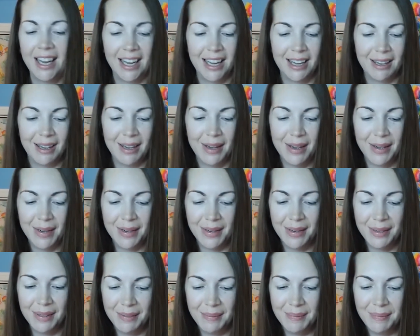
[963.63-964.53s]

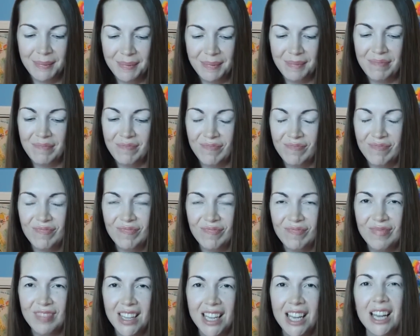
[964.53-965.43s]
Um,
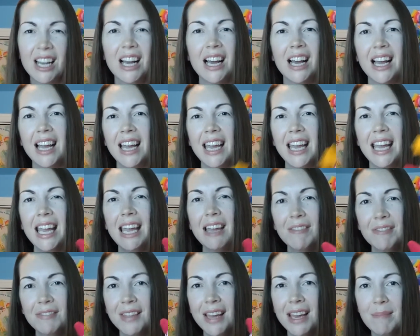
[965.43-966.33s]

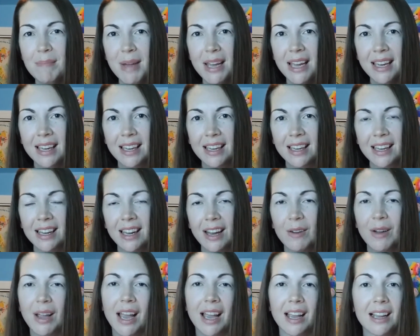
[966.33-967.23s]
if they make,
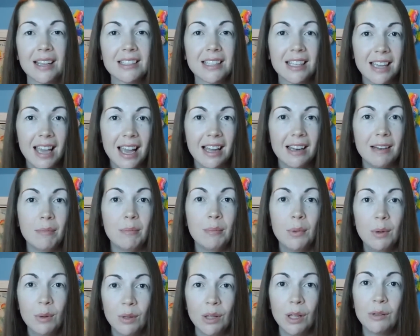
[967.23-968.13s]
okay, because again,
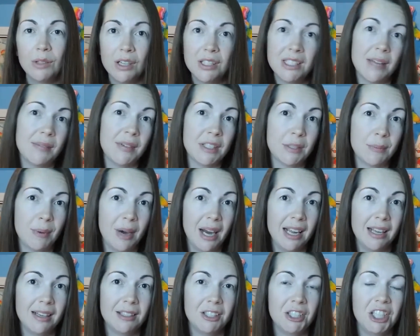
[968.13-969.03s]
Moonglow does have a sprite.